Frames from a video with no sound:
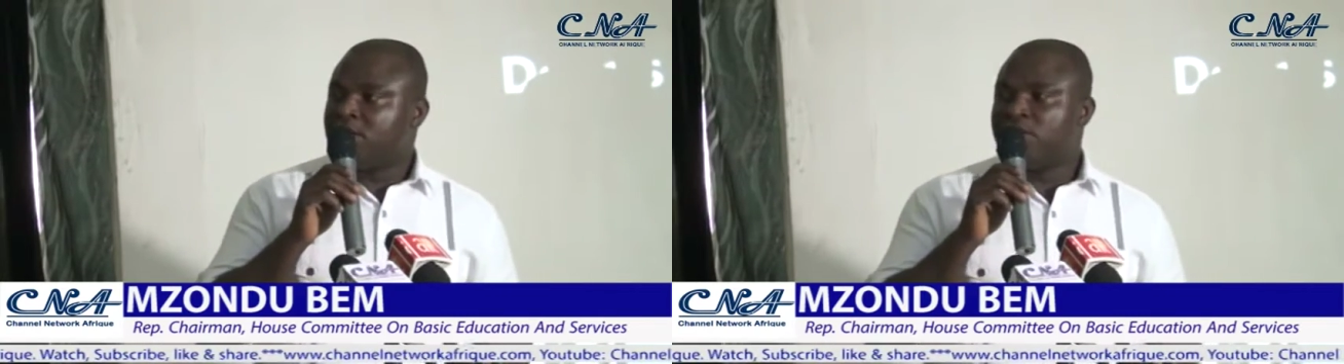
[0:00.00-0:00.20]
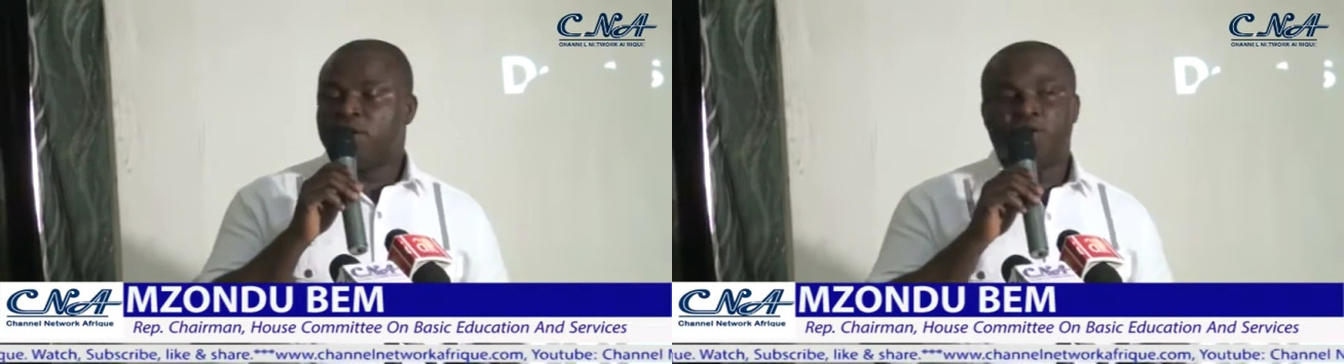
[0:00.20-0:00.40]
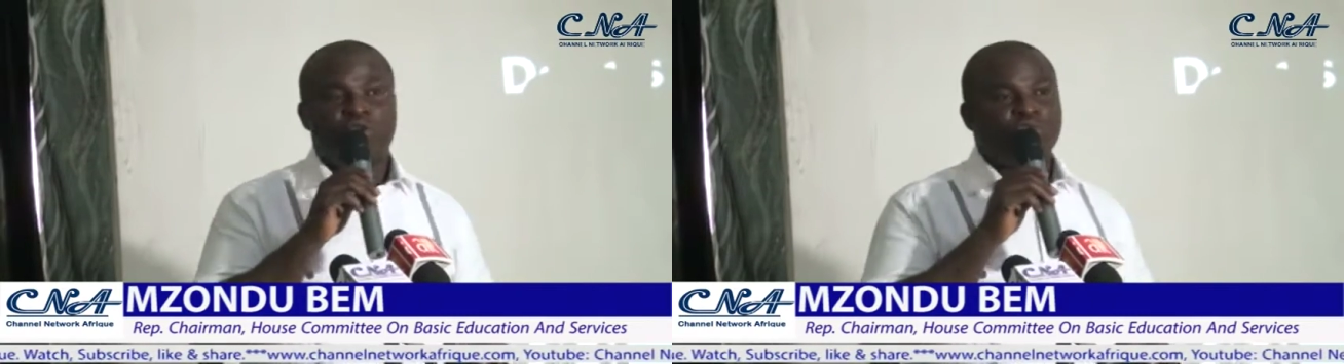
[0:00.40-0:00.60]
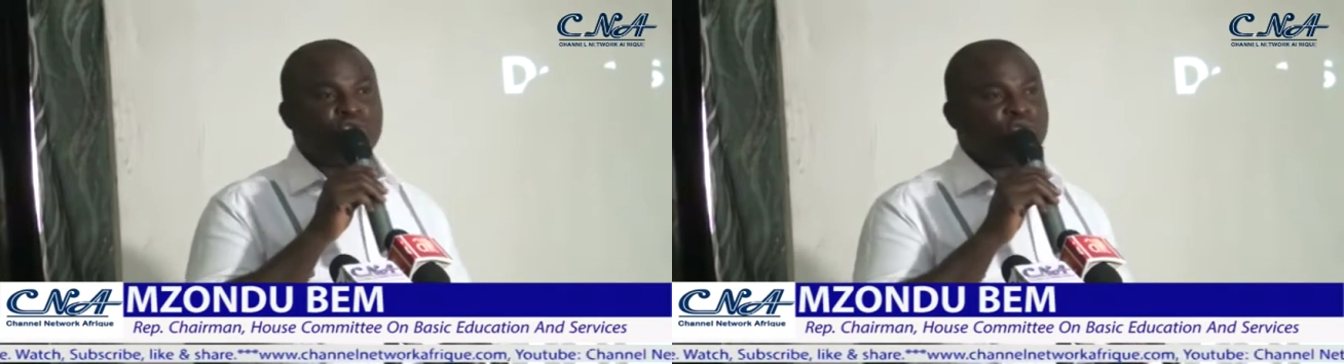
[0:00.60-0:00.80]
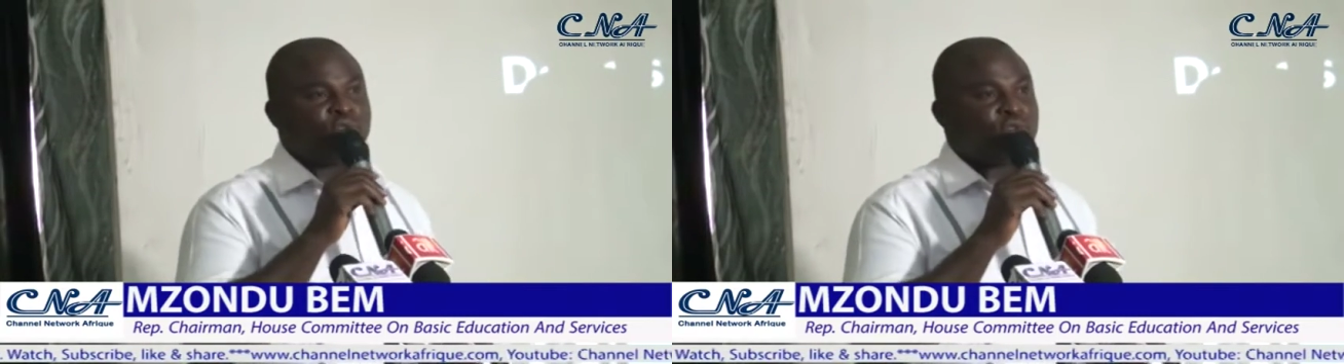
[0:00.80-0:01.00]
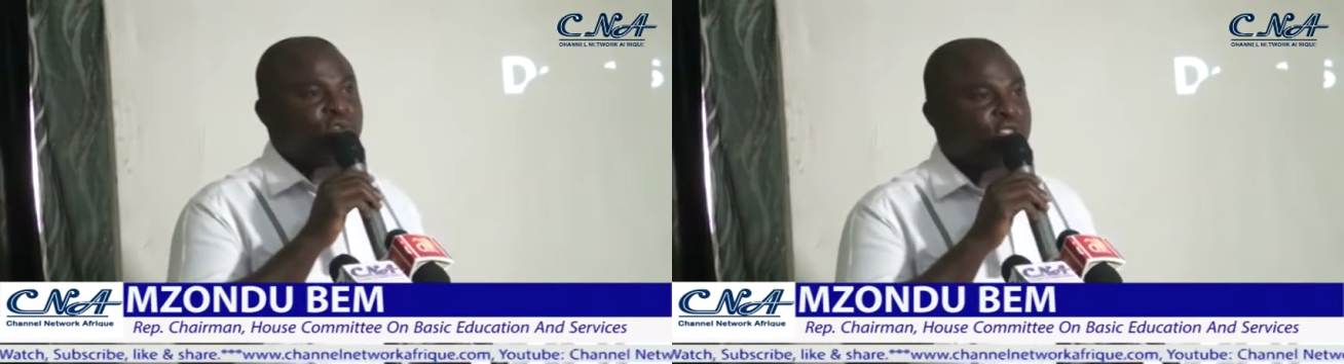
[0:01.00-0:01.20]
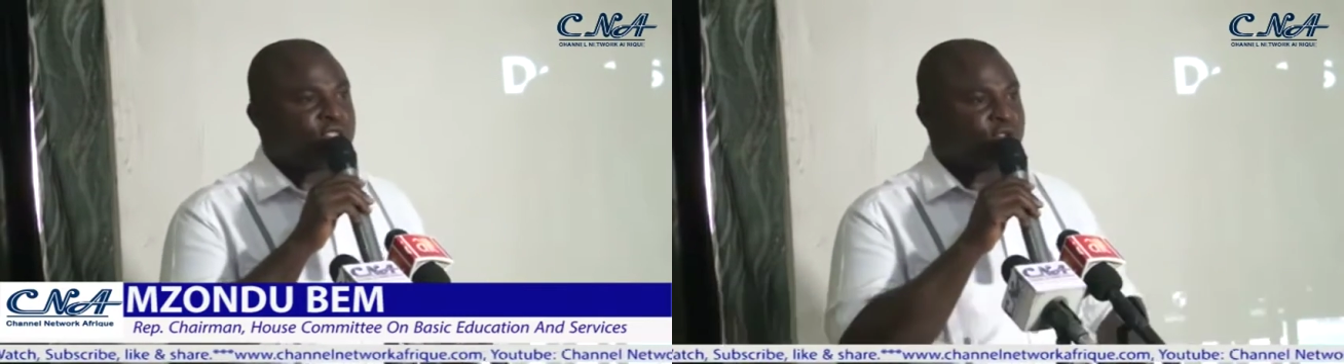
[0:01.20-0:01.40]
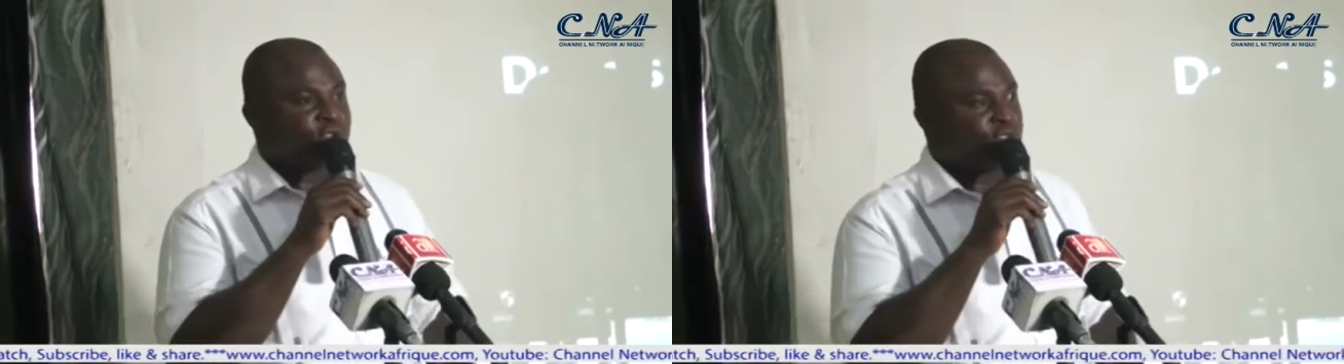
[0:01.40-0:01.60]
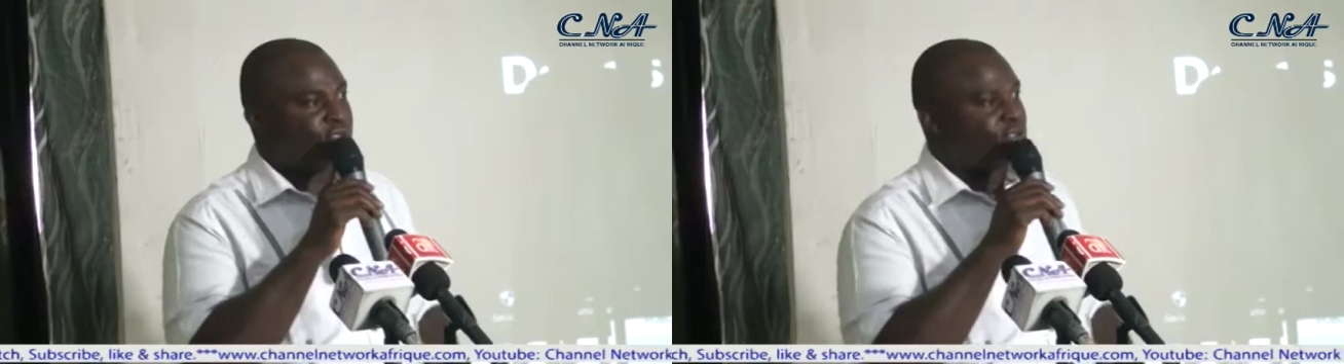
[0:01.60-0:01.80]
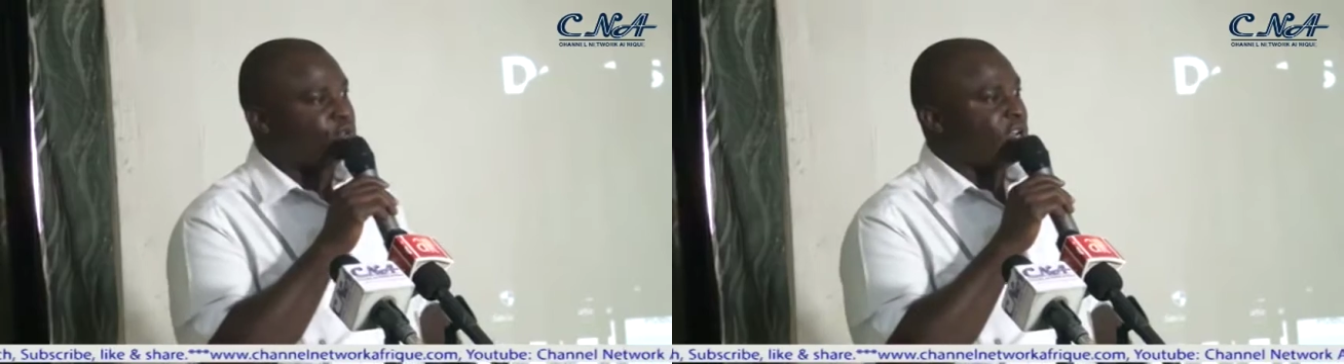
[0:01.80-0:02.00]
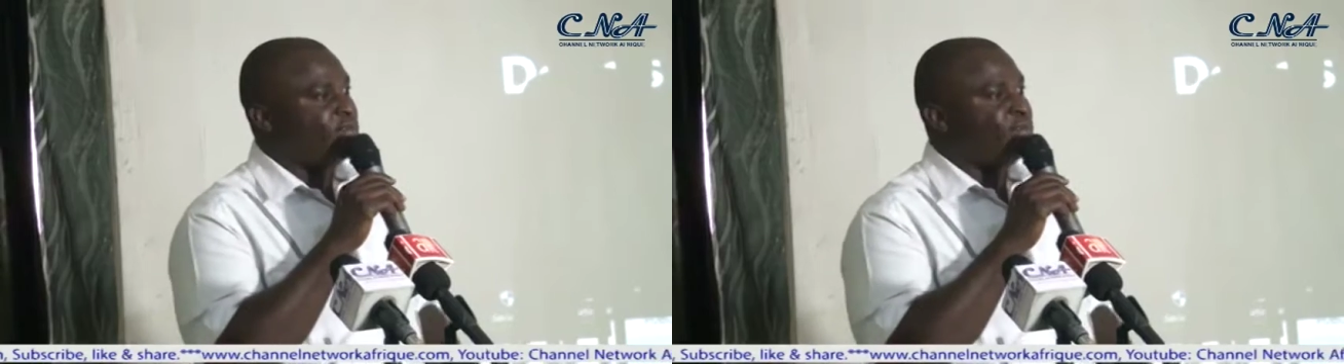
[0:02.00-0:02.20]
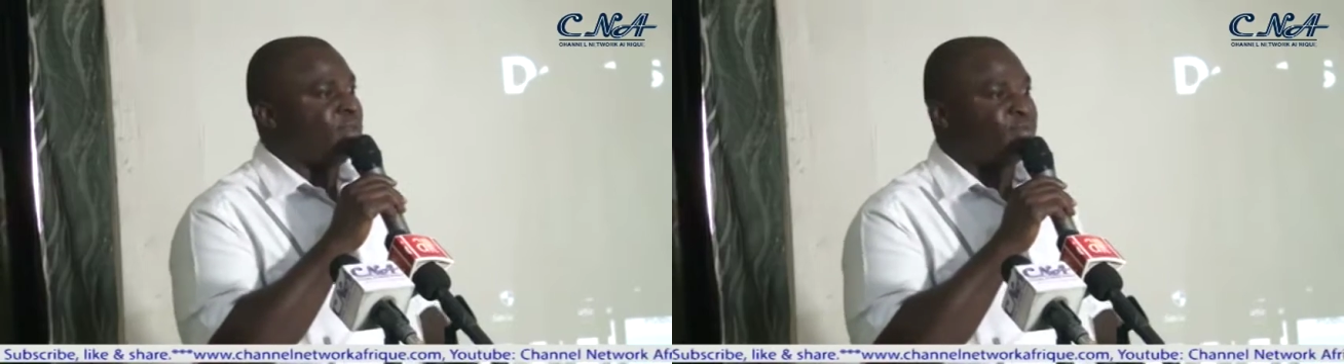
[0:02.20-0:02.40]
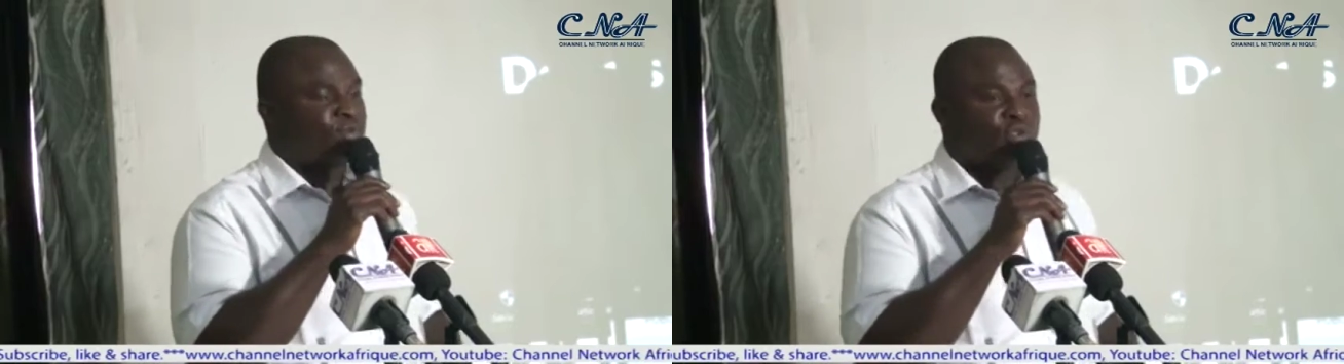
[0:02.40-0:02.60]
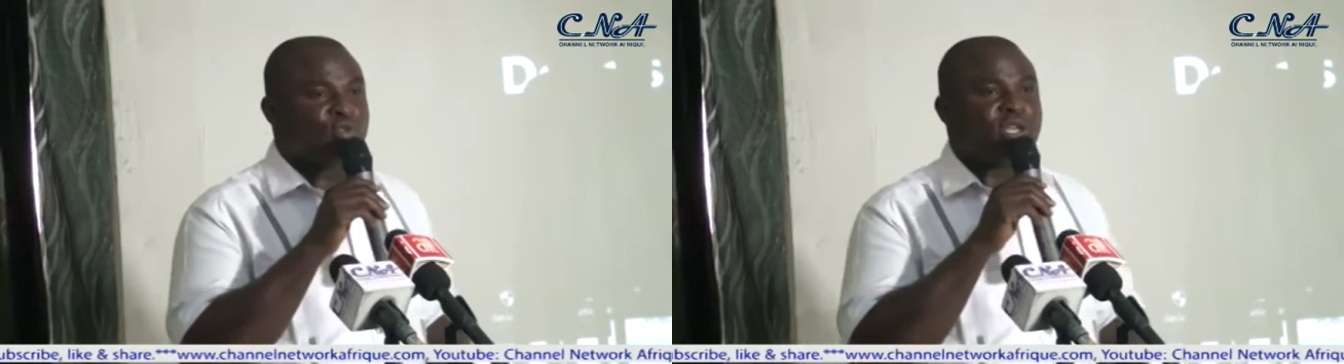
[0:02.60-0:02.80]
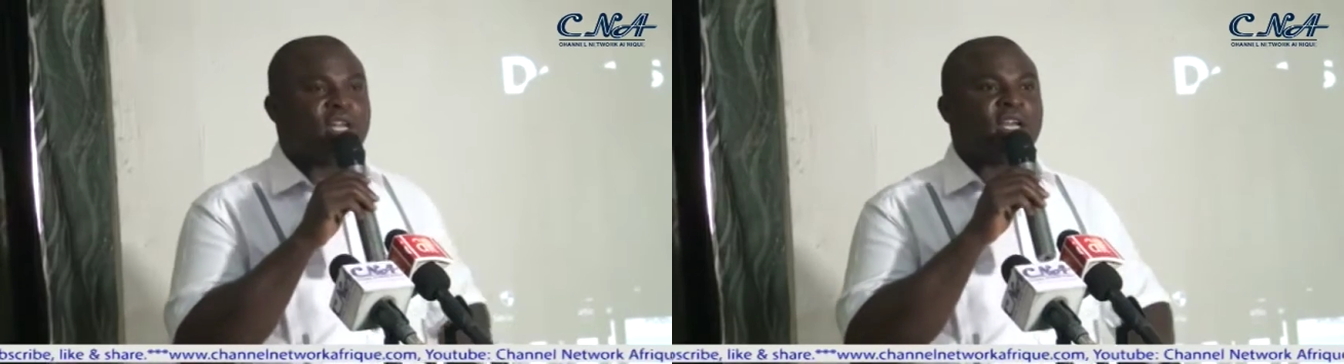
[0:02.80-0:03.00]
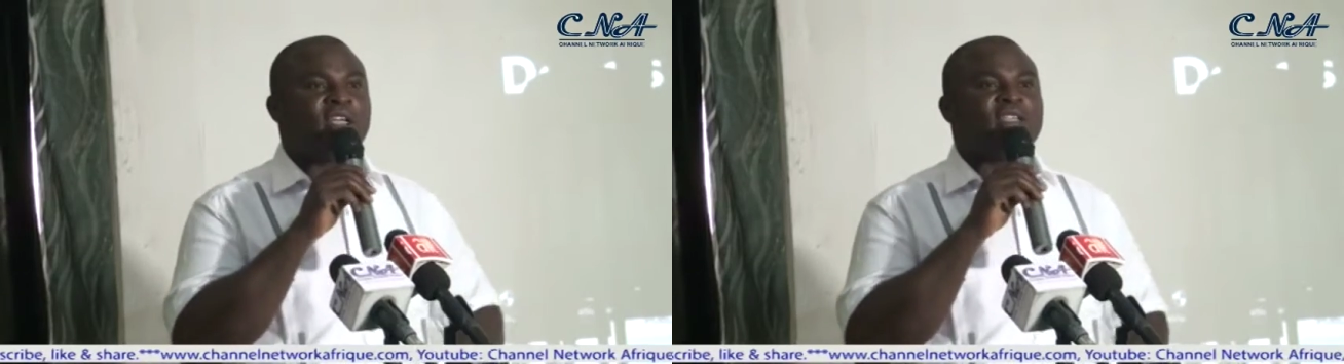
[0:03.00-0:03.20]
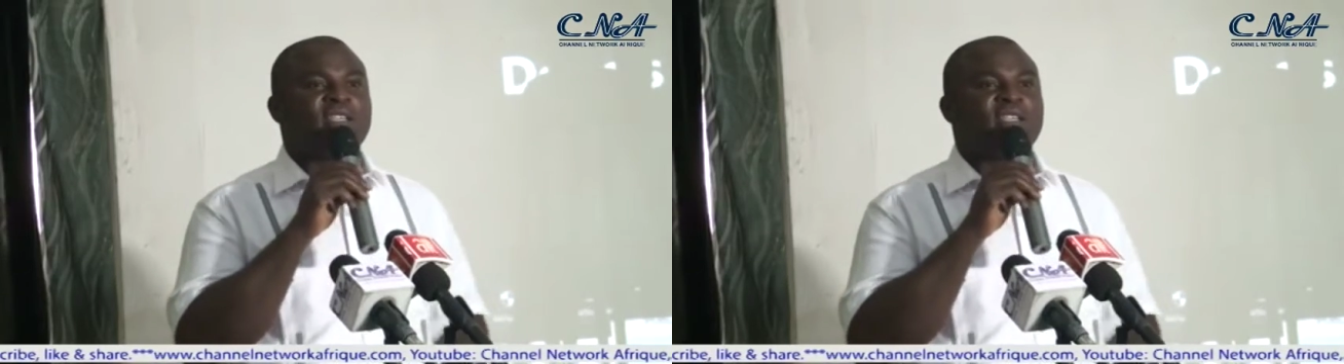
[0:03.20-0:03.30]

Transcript: very useful discussions would have been put together.